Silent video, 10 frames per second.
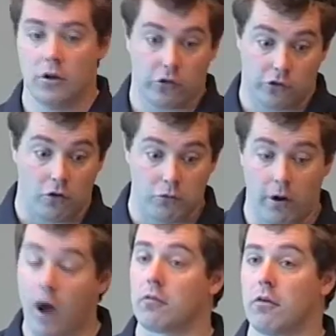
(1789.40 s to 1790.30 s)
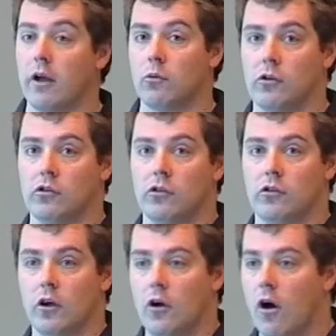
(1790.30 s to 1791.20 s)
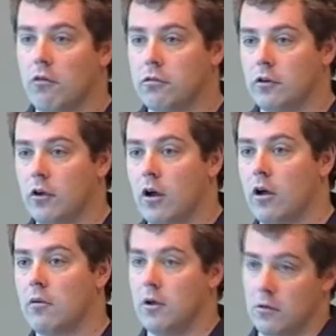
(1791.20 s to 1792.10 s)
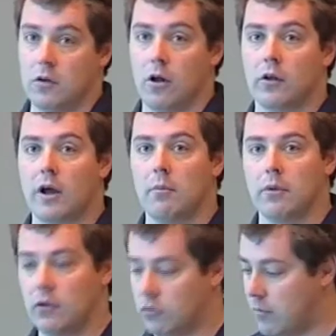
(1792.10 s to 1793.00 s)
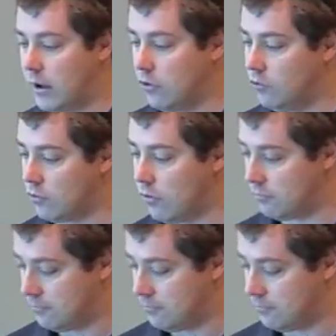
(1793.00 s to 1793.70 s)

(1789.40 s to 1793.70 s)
a software artifact, which is often uh, you know the companies make use of.